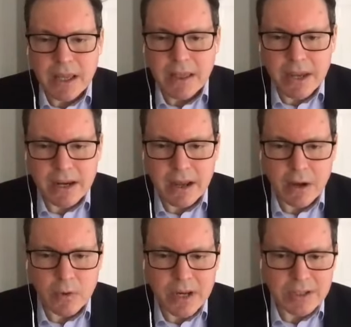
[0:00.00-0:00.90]
they
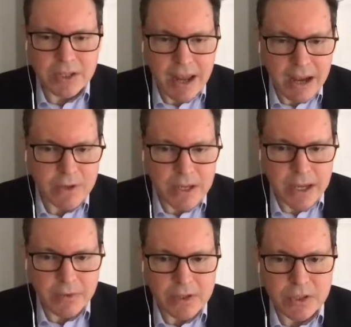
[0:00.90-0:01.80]
now need to
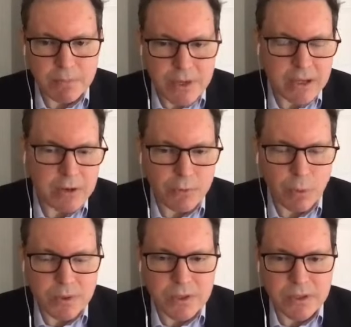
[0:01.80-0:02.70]
navigate these competing
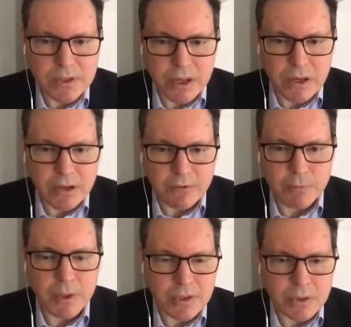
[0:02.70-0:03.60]
forces of
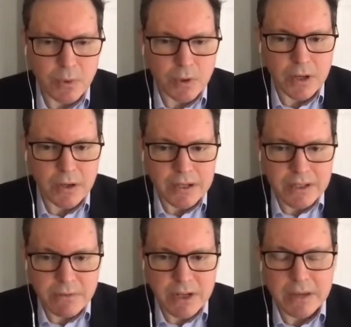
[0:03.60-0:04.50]
Belt and Road
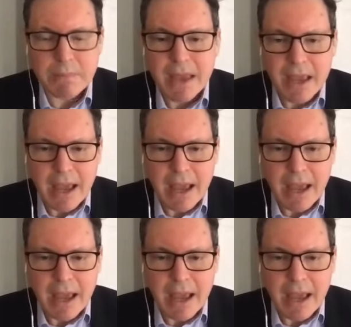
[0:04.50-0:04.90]
connectivity